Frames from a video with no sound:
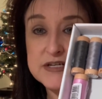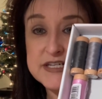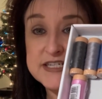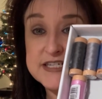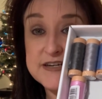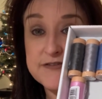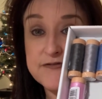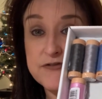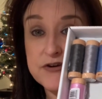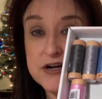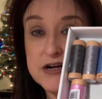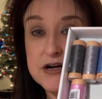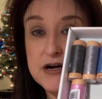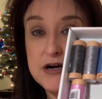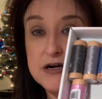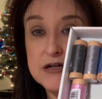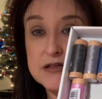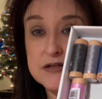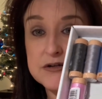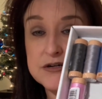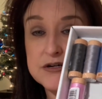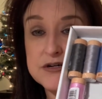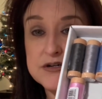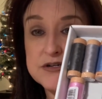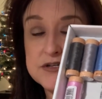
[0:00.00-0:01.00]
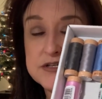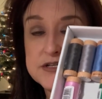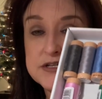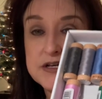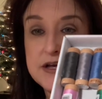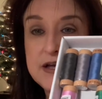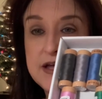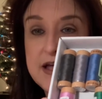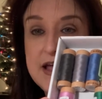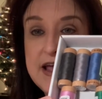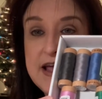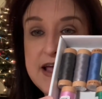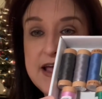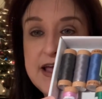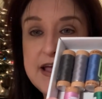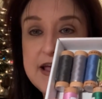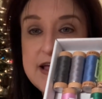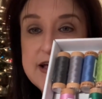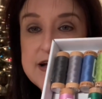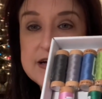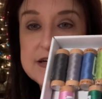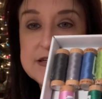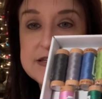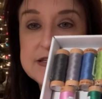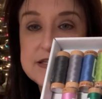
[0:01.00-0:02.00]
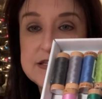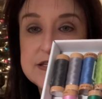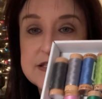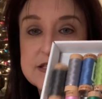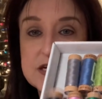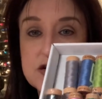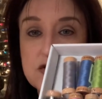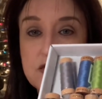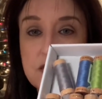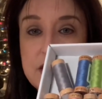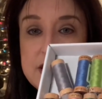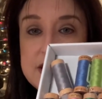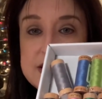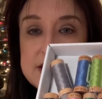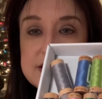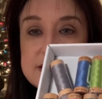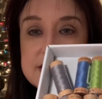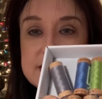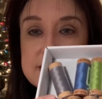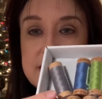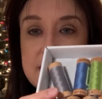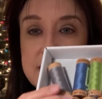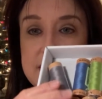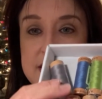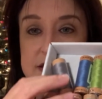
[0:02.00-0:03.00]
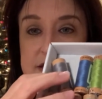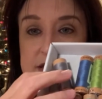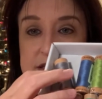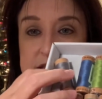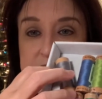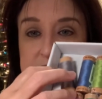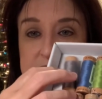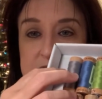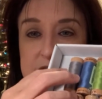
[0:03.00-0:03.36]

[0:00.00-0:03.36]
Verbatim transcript: in different colors. And it's a great set.